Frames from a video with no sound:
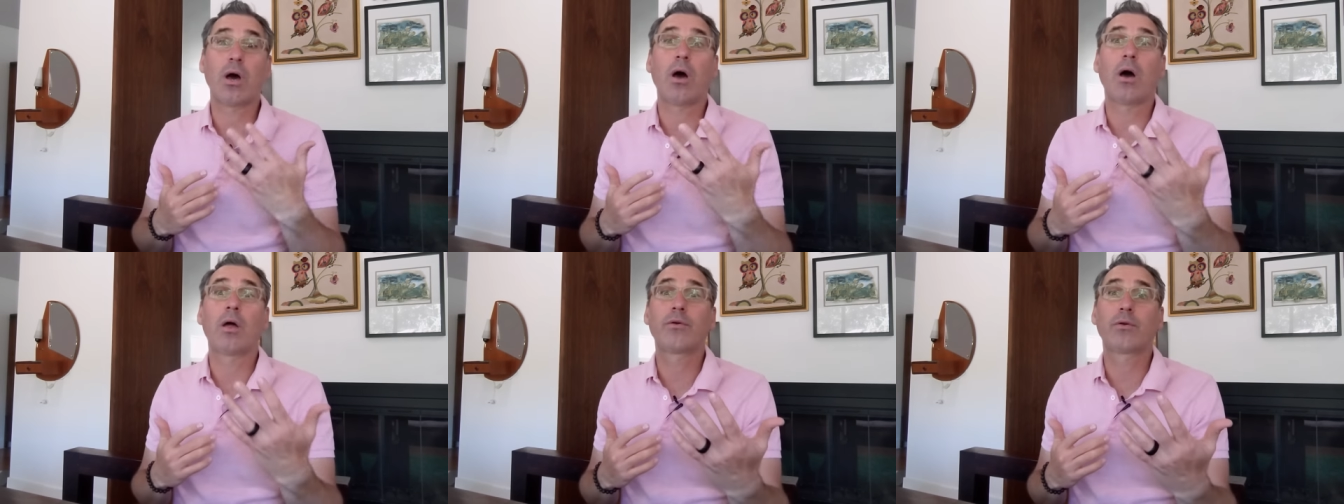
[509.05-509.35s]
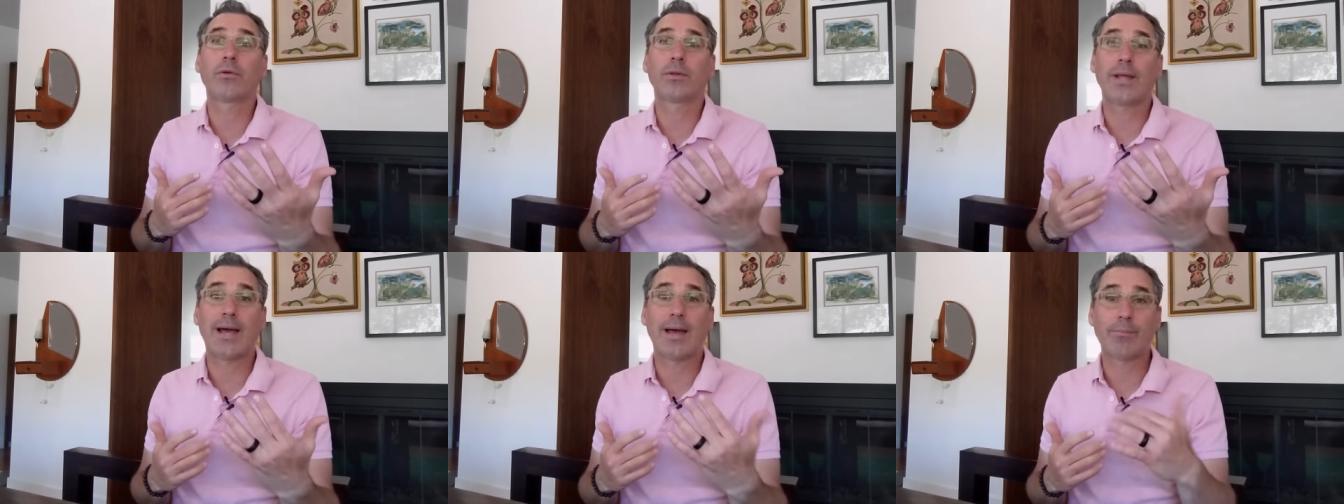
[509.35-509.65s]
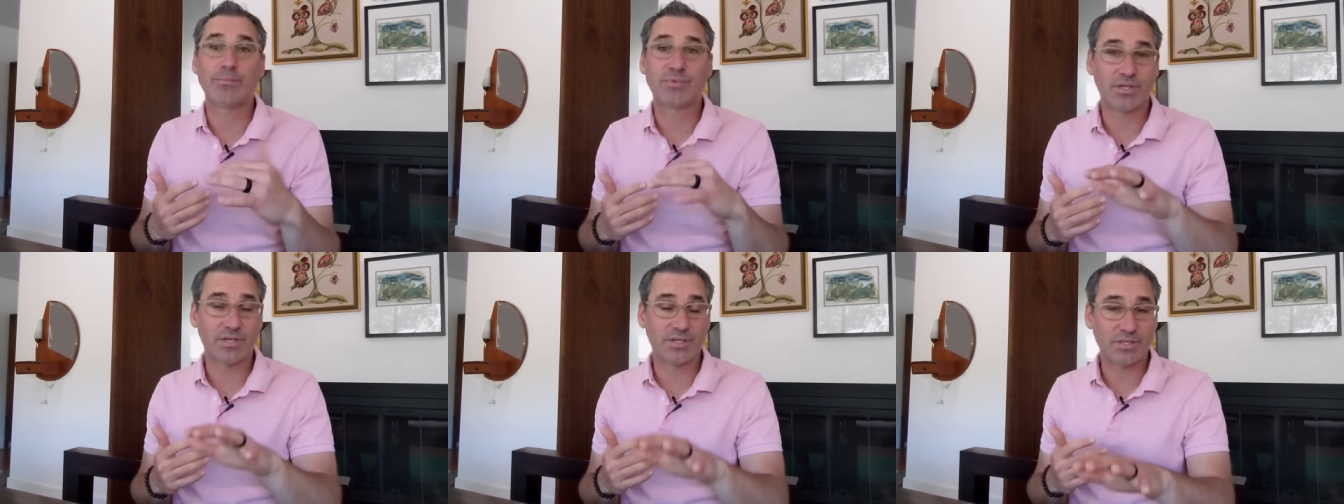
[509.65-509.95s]
other
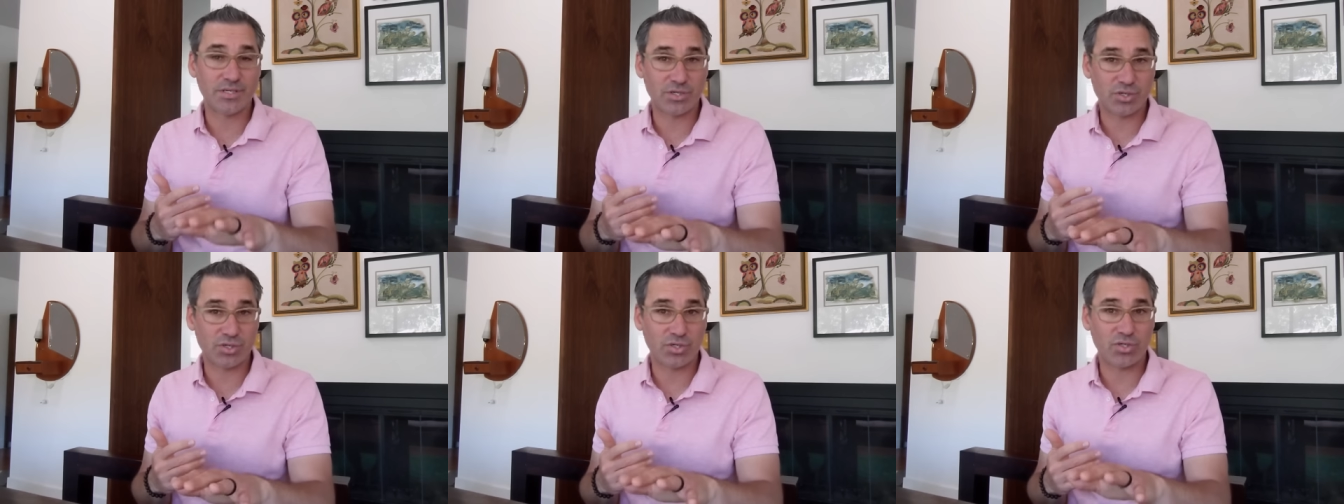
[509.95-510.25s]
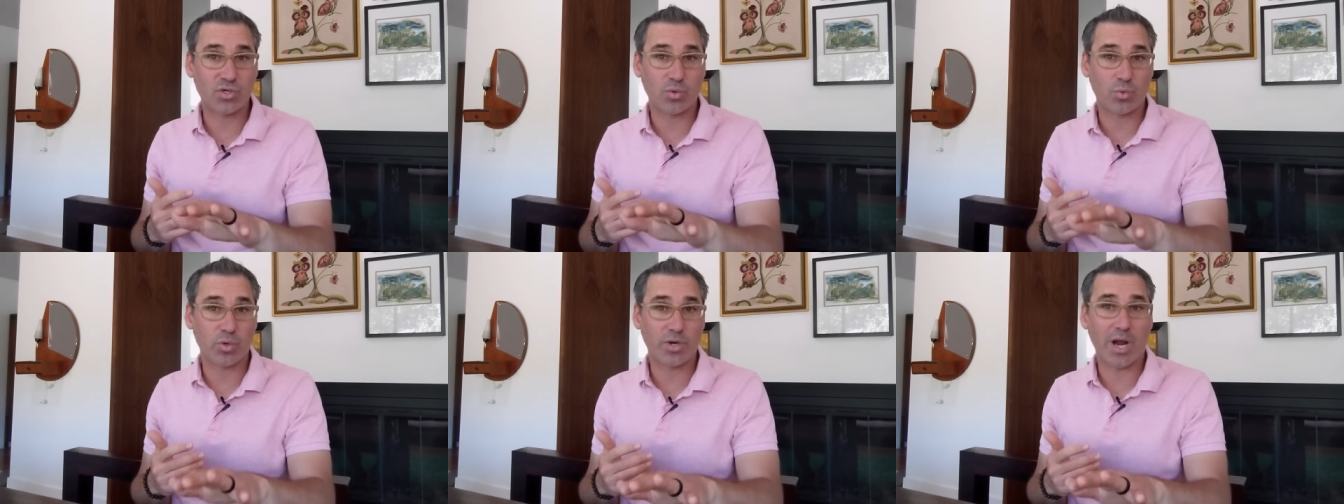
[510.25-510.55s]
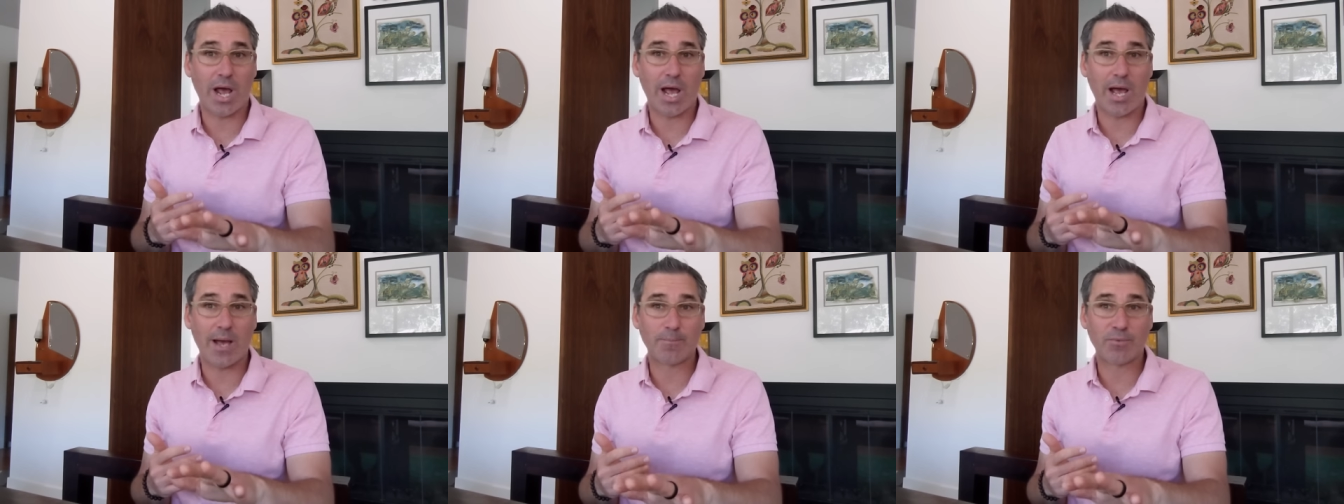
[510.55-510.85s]
labs in addition to
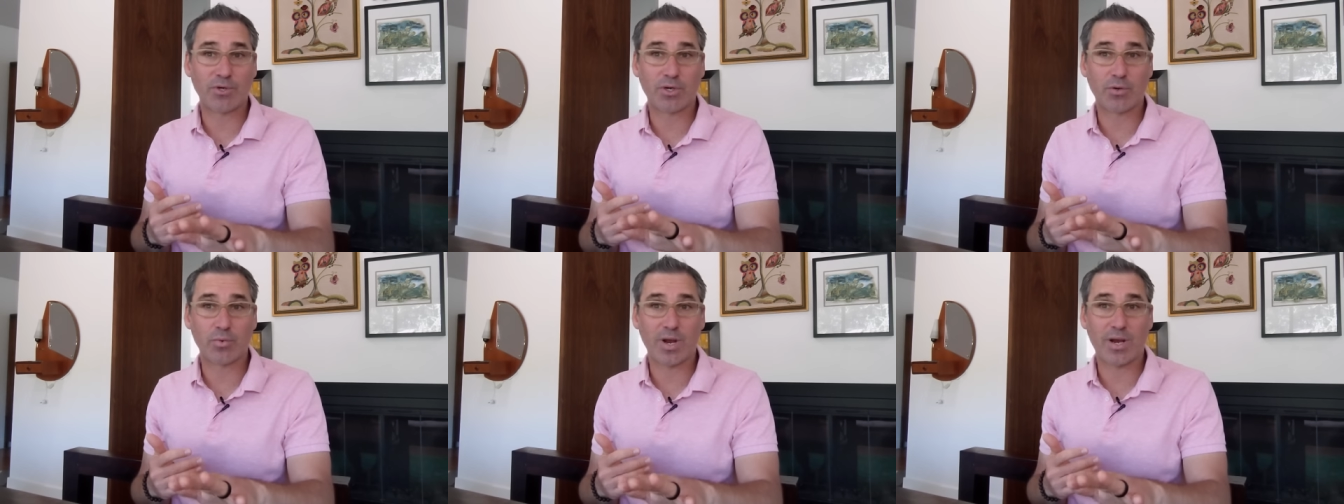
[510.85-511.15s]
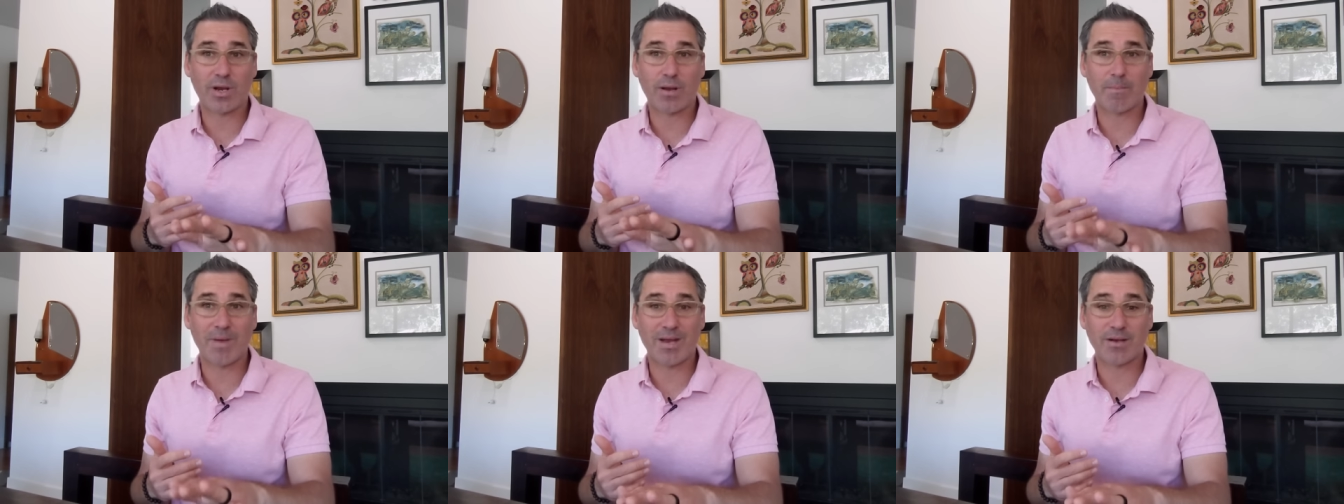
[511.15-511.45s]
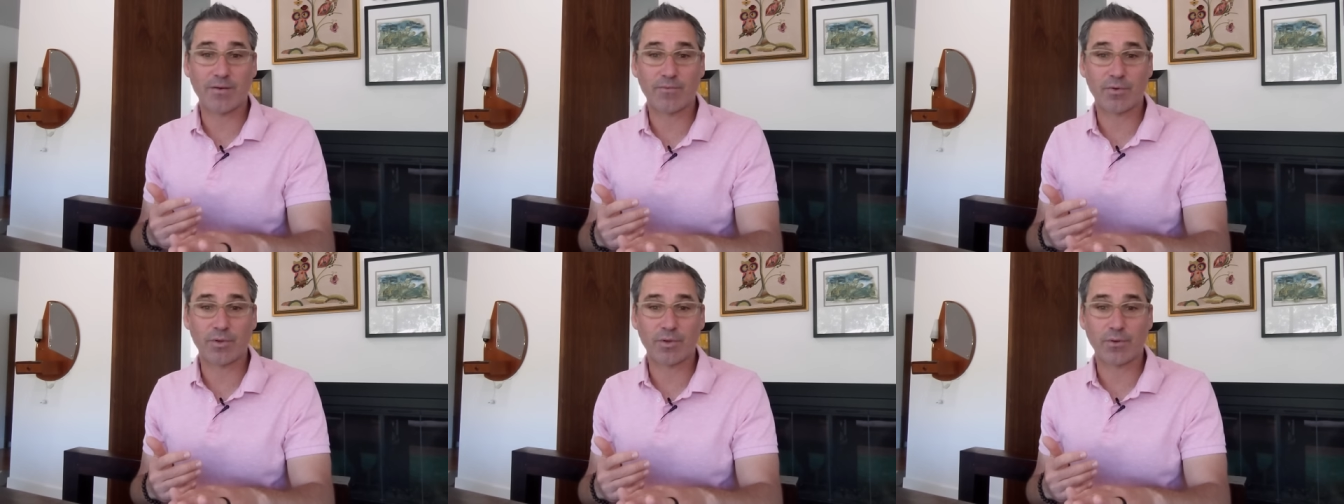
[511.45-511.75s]
what I'm gonna
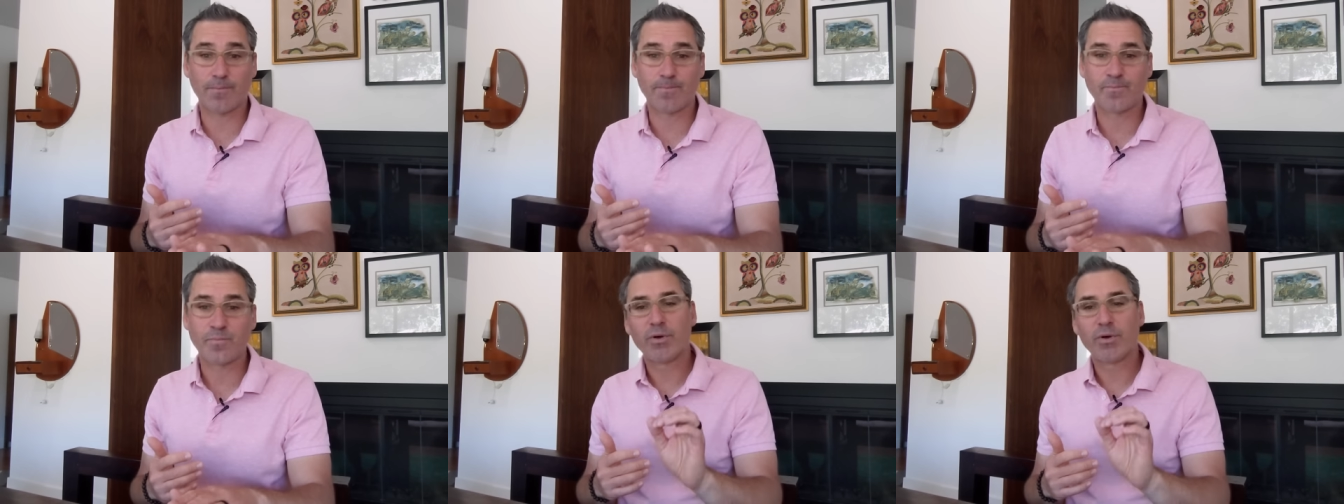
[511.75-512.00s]
recommend for you.